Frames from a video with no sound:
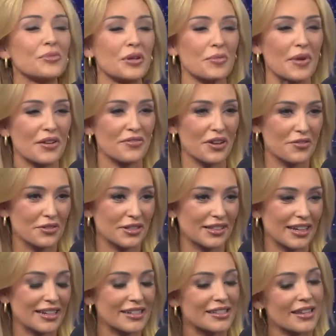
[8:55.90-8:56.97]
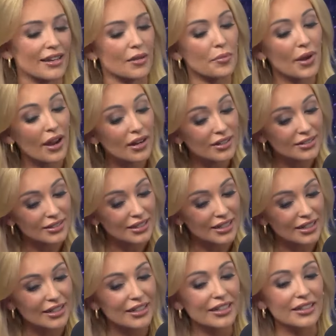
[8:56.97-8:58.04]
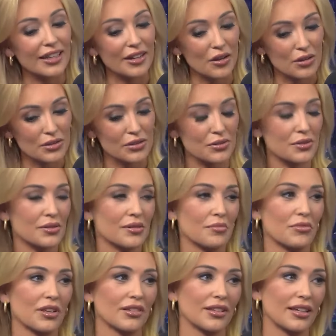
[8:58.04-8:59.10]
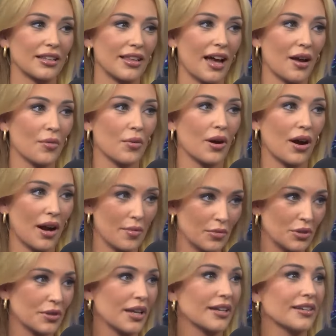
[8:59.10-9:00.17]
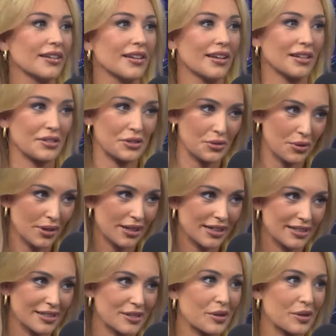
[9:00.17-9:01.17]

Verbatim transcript: of my favorite things. And apparently they also do something like that where I'm located in Astoria. So